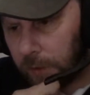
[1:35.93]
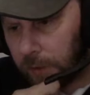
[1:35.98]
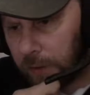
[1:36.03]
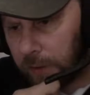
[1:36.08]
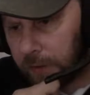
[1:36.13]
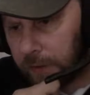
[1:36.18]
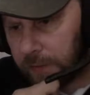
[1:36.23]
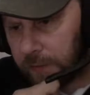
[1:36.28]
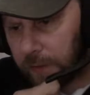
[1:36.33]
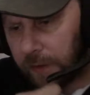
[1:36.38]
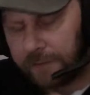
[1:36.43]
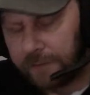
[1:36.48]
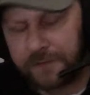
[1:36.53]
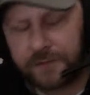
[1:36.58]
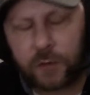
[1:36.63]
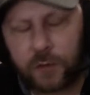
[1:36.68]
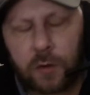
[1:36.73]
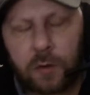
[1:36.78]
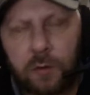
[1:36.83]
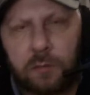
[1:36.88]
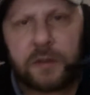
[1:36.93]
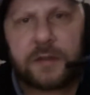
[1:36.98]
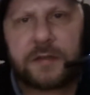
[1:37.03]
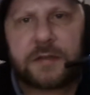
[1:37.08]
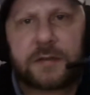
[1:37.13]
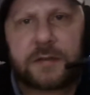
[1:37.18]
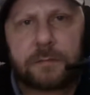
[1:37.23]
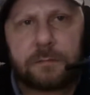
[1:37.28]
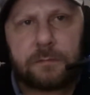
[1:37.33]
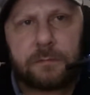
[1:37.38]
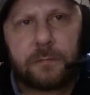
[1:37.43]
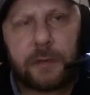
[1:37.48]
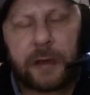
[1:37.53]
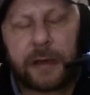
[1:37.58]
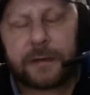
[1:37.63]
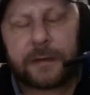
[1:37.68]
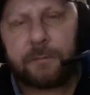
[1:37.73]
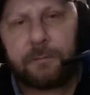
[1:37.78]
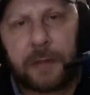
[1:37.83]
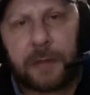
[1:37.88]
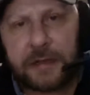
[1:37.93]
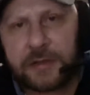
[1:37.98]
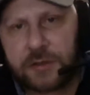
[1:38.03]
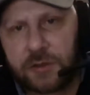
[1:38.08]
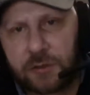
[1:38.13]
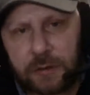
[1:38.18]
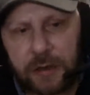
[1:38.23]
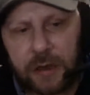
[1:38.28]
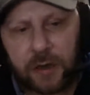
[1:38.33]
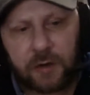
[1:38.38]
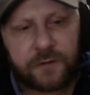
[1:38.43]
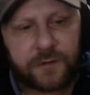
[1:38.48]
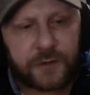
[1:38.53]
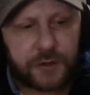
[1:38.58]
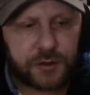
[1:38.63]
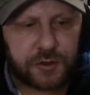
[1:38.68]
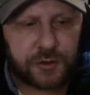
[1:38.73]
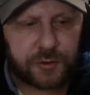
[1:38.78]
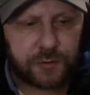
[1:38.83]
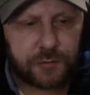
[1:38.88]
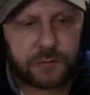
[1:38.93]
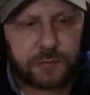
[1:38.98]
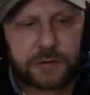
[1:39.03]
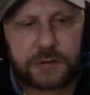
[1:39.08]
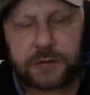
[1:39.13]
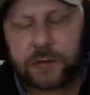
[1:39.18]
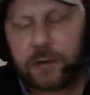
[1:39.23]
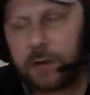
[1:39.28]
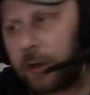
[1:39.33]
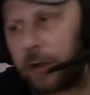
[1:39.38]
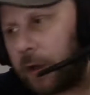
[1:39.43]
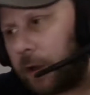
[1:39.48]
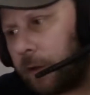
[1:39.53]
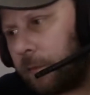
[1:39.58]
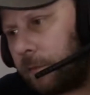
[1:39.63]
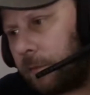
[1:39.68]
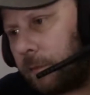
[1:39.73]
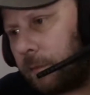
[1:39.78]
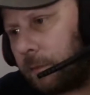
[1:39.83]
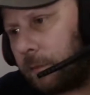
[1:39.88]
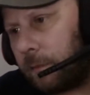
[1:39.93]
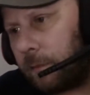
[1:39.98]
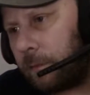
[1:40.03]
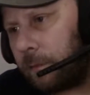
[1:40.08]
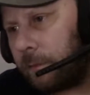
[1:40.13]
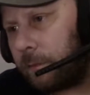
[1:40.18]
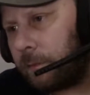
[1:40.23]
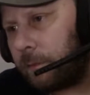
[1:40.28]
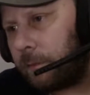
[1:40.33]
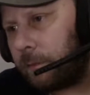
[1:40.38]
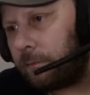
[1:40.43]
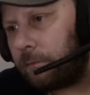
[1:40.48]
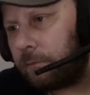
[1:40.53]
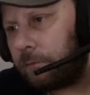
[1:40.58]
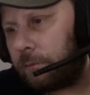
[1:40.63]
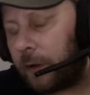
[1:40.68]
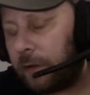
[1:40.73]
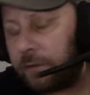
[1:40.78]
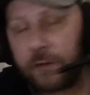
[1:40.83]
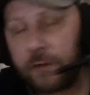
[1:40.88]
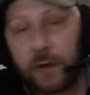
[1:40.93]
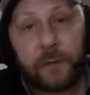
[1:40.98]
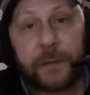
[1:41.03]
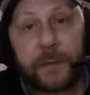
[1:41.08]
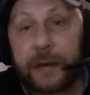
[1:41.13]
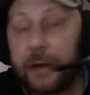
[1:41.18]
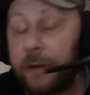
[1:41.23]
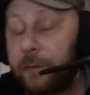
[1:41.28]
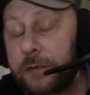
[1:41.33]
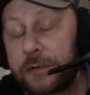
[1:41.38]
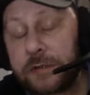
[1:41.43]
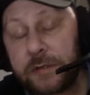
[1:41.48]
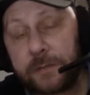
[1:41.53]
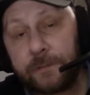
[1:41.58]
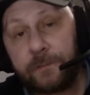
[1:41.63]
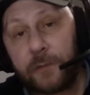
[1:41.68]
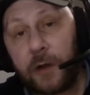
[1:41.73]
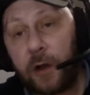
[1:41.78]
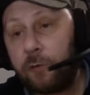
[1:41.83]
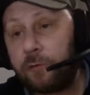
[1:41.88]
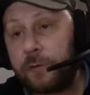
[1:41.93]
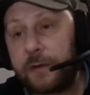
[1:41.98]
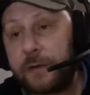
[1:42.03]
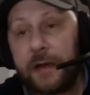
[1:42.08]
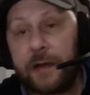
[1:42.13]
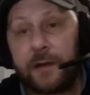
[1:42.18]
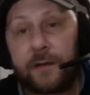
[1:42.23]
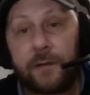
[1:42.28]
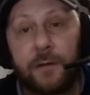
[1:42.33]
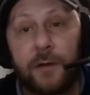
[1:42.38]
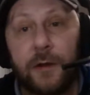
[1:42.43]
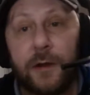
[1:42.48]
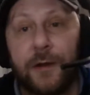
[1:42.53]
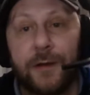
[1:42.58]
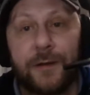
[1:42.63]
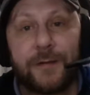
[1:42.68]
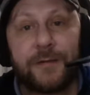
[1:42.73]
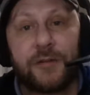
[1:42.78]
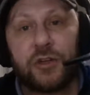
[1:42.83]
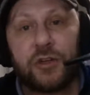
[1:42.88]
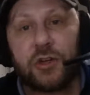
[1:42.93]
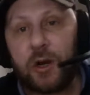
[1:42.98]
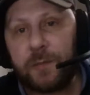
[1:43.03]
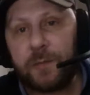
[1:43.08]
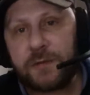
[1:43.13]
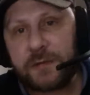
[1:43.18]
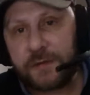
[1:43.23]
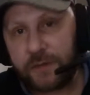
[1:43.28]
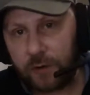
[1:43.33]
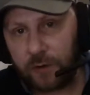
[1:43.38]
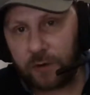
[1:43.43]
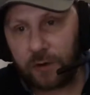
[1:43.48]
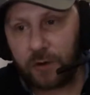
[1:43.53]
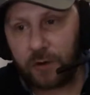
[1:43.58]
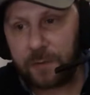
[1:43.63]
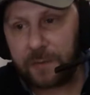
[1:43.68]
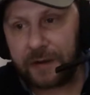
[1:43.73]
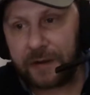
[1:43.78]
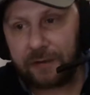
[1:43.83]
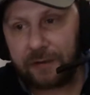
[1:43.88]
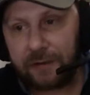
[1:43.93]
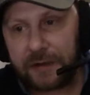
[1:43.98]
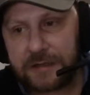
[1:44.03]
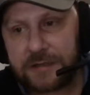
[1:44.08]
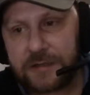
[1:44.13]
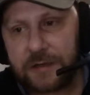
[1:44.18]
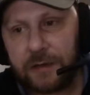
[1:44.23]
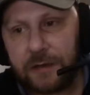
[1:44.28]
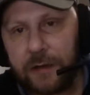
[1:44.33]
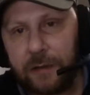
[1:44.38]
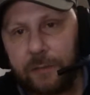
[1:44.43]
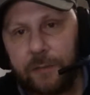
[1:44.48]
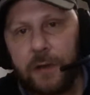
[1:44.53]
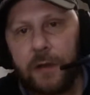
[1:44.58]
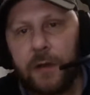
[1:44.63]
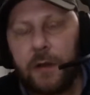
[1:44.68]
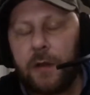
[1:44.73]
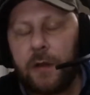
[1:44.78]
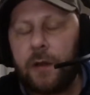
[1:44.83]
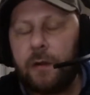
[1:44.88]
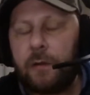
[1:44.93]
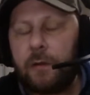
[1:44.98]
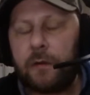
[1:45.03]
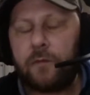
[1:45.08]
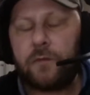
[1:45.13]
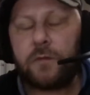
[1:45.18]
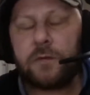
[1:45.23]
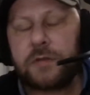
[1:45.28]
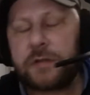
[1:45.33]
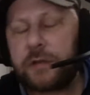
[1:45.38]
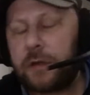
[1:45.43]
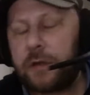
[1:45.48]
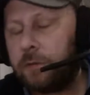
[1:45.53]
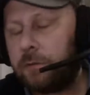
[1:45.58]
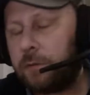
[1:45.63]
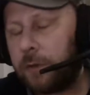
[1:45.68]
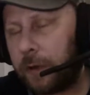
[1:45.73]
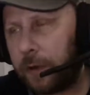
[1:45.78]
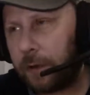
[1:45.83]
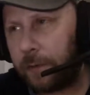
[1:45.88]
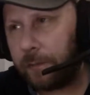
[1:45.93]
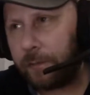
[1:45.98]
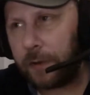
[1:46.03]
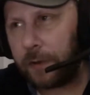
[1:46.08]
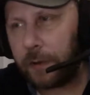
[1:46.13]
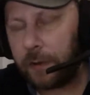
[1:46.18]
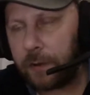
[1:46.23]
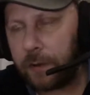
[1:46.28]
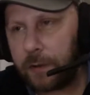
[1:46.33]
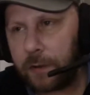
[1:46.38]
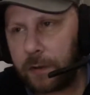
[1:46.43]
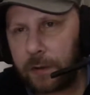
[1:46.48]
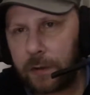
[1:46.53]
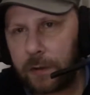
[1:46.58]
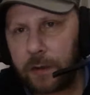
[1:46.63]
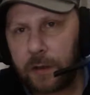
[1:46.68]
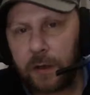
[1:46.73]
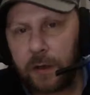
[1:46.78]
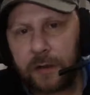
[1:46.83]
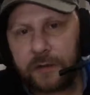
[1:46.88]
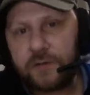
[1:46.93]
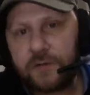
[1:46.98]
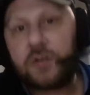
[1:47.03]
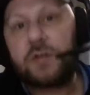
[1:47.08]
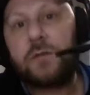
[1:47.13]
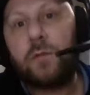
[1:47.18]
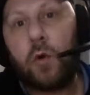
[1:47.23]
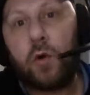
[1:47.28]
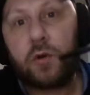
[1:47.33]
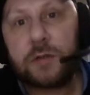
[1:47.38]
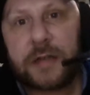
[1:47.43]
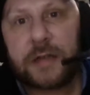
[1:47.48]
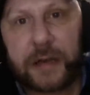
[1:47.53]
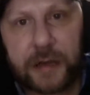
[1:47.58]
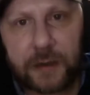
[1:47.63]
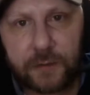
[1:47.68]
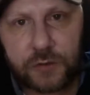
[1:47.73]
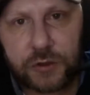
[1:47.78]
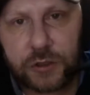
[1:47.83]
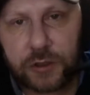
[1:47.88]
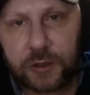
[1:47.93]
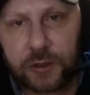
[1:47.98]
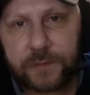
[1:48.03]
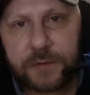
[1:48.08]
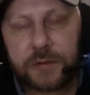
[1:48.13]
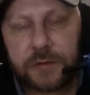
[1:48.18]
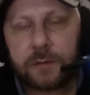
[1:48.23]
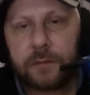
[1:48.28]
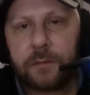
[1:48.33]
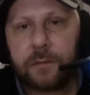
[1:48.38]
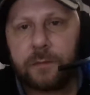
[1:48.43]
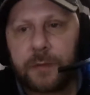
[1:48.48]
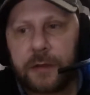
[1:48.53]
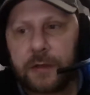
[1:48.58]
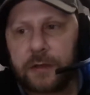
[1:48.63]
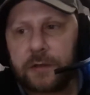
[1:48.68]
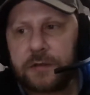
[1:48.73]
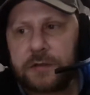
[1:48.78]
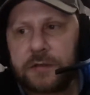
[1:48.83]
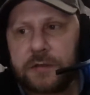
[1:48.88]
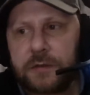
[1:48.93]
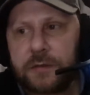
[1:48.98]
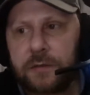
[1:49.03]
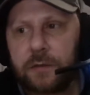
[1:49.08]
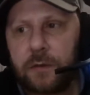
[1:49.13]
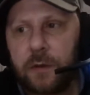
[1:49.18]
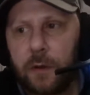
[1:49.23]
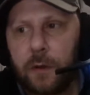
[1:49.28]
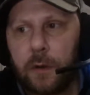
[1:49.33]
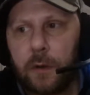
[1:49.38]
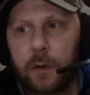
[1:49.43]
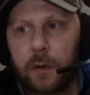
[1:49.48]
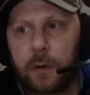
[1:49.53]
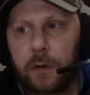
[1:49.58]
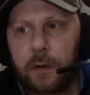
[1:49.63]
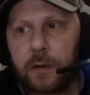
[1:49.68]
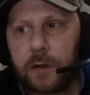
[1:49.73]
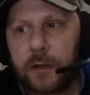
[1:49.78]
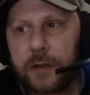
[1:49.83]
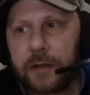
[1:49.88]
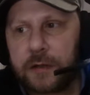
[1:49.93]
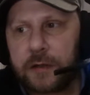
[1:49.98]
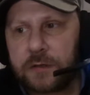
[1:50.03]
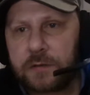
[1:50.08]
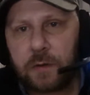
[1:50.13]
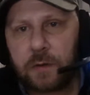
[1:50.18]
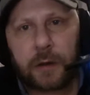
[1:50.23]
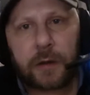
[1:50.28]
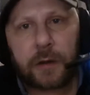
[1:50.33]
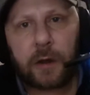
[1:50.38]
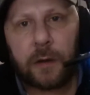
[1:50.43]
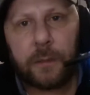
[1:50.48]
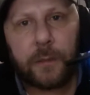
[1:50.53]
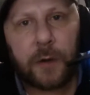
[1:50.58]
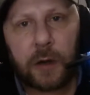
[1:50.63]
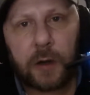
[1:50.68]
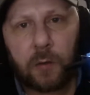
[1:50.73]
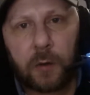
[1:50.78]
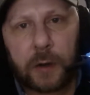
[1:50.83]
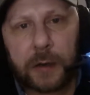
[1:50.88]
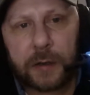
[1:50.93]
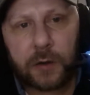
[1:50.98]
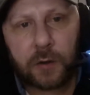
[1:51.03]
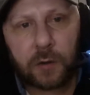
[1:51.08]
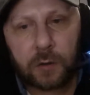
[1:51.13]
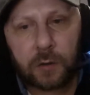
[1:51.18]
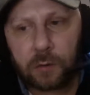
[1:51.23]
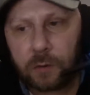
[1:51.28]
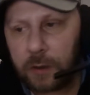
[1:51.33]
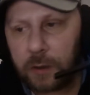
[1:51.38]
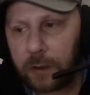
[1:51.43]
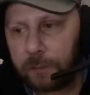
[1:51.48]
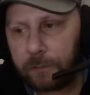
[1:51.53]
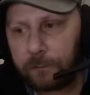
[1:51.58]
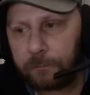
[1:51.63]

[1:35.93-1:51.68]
I've always had mental health issues. I've been able to hold down jobs for a long period of time, but I've also kind of just walked out of jobs because things weren't going my way, or I